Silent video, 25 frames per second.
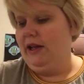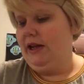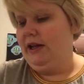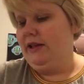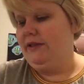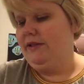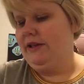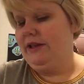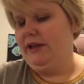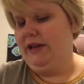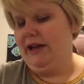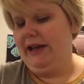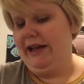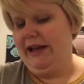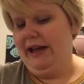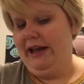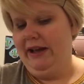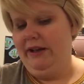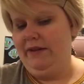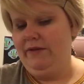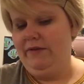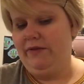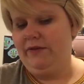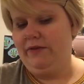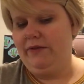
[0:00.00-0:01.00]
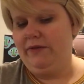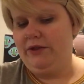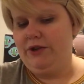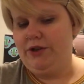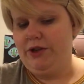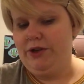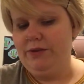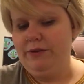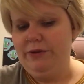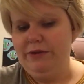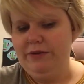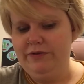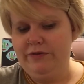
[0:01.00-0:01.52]
And then I have
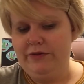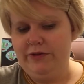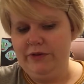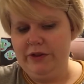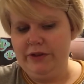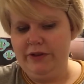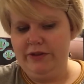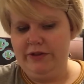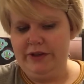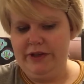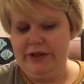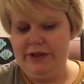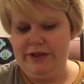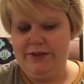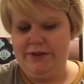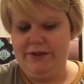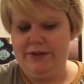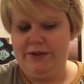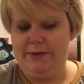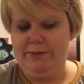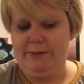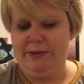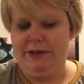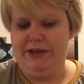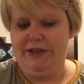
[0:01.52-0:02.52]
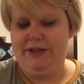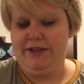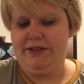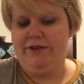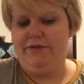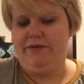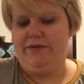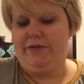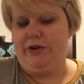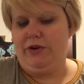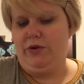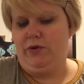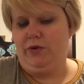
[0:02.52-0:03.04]
two of these because
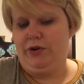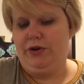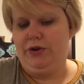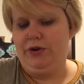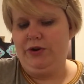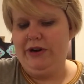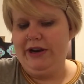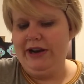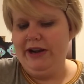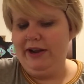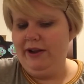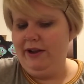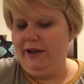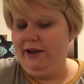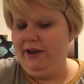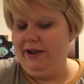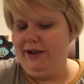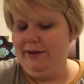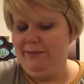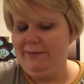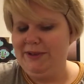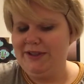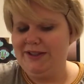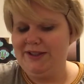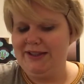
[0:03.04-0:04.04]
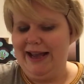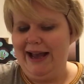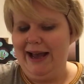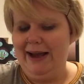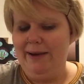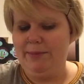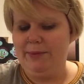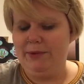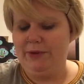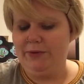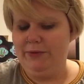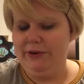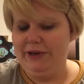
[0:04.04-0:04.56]
of an ordering
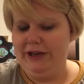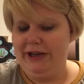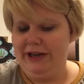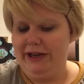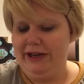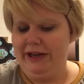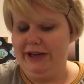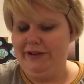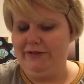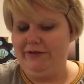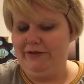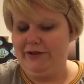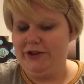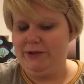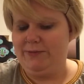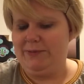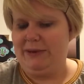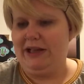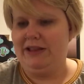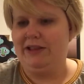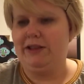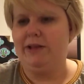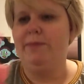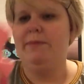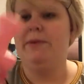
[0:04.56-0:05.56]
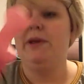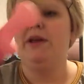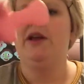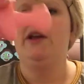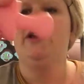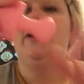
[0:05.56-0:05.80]
mishap when I first bought them.